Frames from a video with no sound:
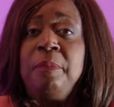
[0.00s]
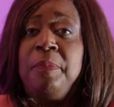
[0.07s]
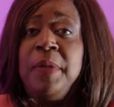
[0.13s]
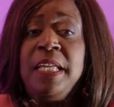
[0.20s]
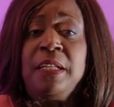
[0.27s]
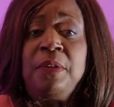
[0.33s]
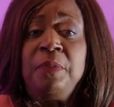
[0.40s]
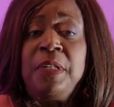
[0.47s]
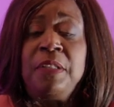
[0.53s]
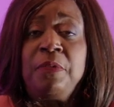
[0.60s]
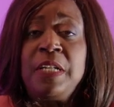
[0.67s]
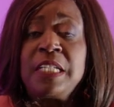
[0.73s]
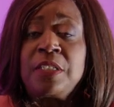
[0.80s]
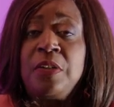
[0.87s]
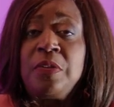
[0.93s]
big with
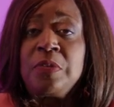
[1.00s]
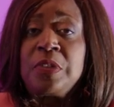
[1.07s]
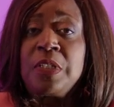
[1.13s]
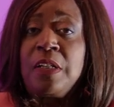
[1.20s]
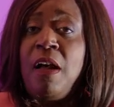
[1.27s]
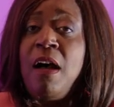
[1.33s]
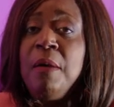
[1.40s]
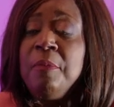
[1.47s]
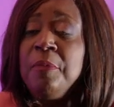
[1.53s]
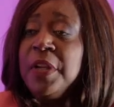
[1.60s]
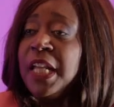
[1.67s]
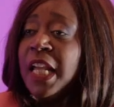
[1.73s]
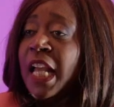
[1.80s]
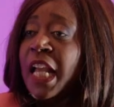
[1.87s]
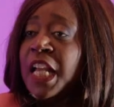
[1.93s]
Race Council
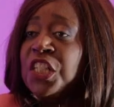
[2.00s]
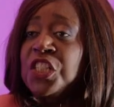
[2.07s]
Cymru.